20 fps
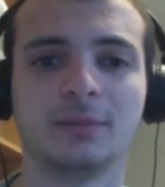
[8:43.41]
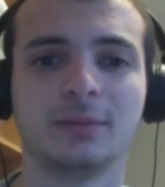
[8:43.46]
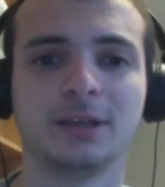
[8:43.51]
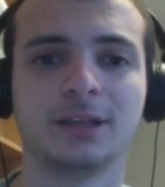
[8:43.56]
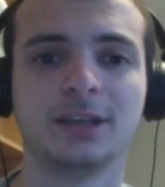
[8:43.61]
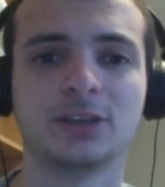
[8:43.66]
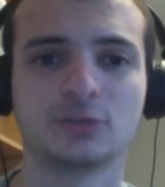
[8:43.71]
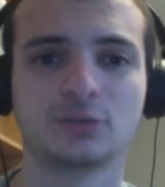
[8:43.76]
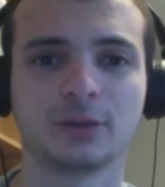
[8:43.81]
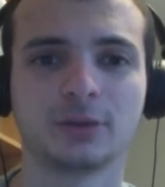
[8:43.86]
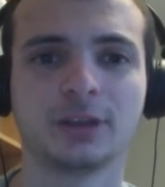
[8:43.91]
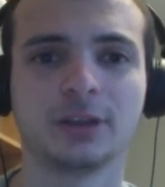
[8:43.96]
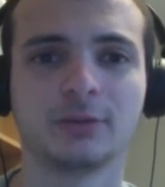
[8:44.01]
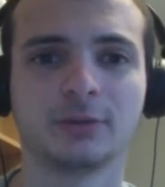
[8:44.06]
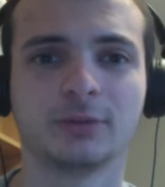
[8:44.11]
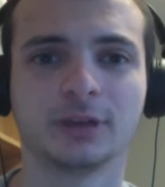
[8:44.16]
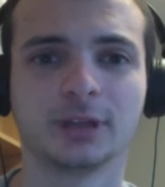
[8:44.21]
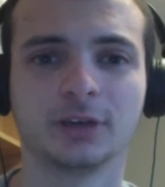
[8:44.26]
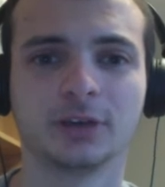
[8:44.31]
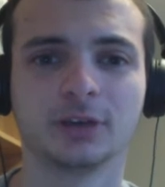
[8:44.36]
is really,
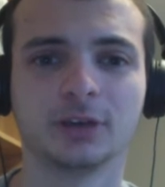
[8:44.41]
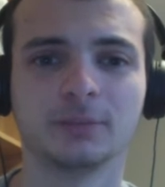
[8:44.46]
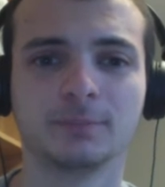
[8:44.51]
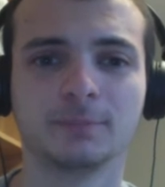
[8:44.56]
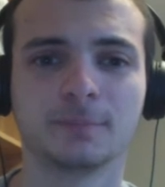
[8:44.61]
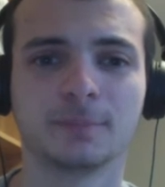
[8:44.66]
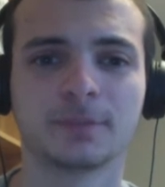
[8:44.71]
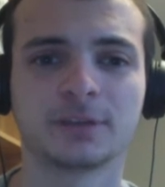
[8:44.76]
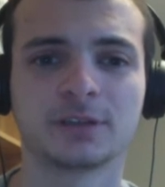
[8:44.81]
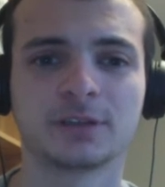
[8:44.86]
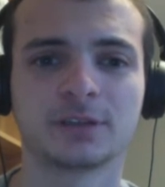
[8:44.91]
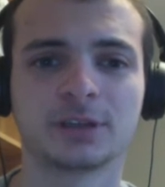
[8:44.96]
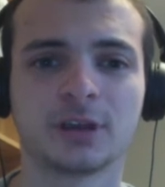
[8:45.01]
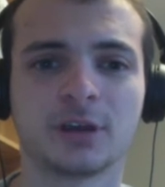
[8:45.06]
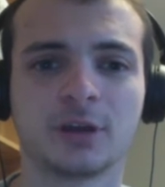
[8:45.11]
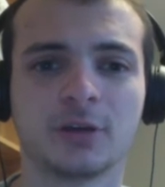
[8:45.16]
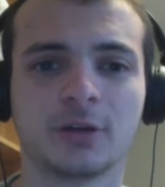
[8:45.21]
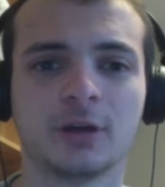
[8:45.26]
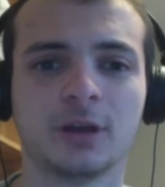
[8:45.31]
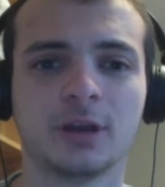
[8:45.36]
really good.
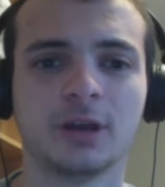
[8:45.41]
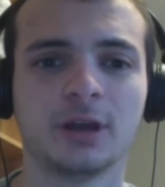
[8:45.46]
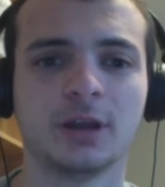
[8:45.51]
So,